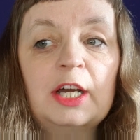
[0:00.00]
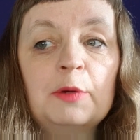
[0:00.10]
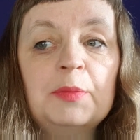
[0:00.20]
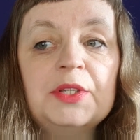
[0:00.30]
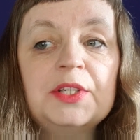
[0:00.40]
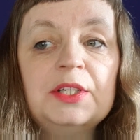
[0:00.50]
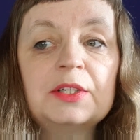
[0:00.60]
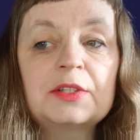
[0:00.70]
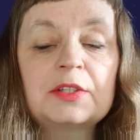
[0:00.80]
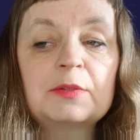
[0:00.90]
a
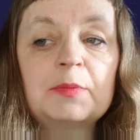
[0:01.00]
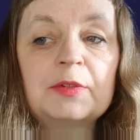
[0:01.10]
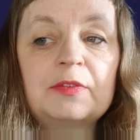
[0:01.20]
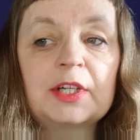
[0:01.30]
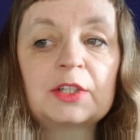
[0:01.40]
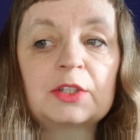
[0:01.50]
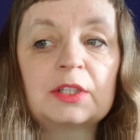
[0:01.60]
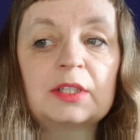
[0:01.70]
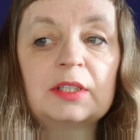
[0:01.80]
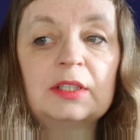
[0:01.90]
busyness of
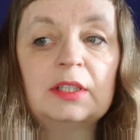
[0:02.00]
perfection.